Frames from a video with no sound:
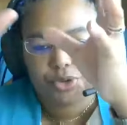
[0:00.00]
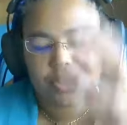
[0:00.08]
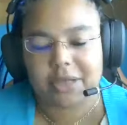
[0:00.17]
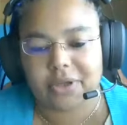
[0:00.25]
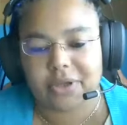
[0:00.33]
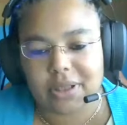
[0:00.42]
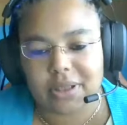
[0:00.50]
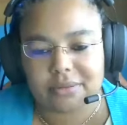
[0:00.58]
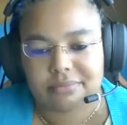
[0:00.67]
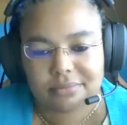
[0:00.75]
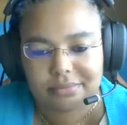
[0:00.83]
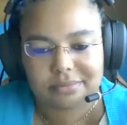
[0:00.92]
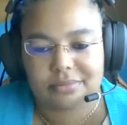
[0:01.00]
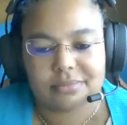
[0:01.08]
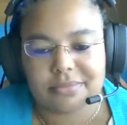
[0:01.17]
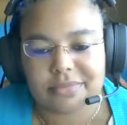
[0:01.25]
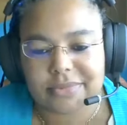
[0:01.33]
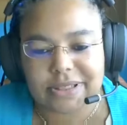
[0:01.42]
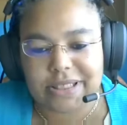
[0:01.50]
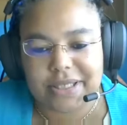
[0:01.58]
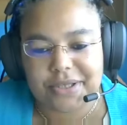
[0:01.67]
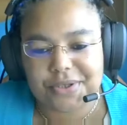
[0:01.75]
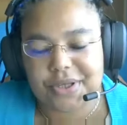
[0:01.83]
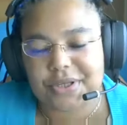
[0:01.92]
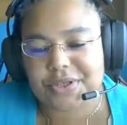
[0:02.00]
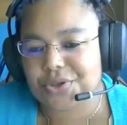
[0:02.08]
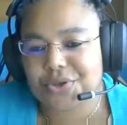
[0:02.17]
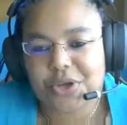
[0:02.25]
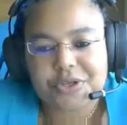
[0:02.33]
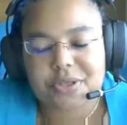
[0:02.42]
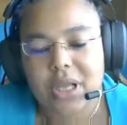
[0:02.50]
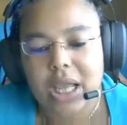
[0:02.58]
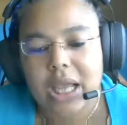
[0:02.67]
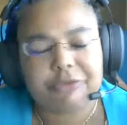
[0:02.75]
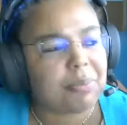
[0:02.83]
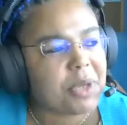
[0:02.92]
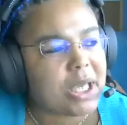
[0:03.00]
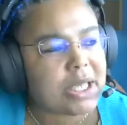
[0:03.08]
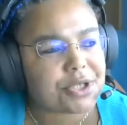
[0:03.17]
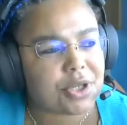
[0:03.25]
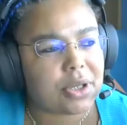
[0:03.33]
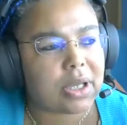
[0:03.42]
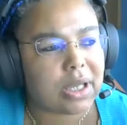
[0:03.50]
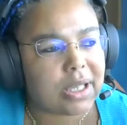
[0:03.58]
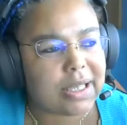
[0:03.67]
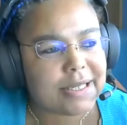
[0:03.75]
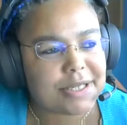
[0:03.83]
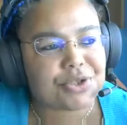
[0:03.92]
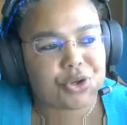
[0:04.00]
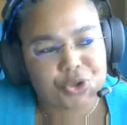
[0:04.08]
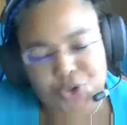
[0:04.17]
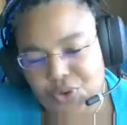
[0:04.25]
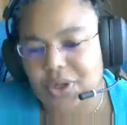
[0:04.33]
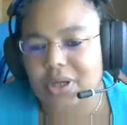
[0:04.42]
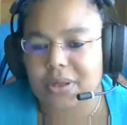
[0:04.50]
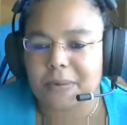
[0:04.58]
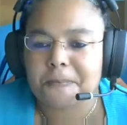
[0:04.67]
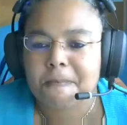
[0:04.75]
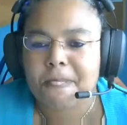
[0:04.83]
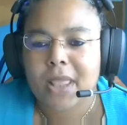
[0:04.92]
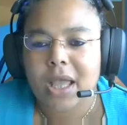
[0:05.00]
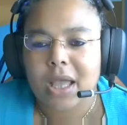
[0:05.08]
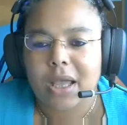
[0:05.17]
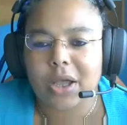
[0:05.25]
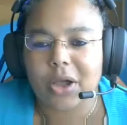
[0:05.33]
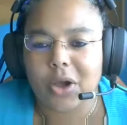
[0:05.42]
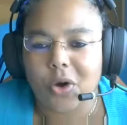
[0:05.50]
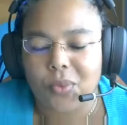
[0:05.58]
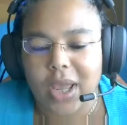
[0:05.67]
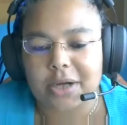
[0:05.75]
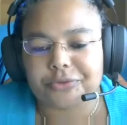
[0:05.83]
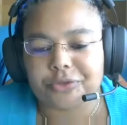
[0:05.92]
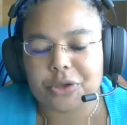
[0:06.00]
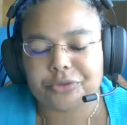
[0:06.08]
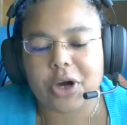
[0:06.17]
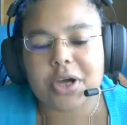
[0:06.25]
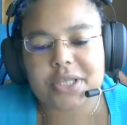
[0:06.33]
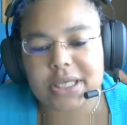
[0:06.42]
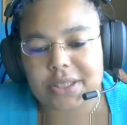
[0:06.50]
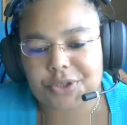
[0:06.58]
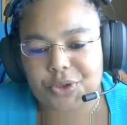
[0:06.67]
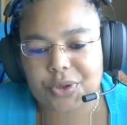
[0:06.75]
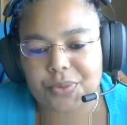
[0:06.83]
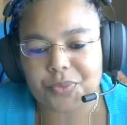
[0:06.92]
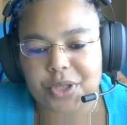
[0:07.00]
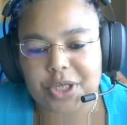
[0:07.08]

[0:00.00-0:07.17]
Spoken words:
together, and it's just, for me, it's also a way of avoiding the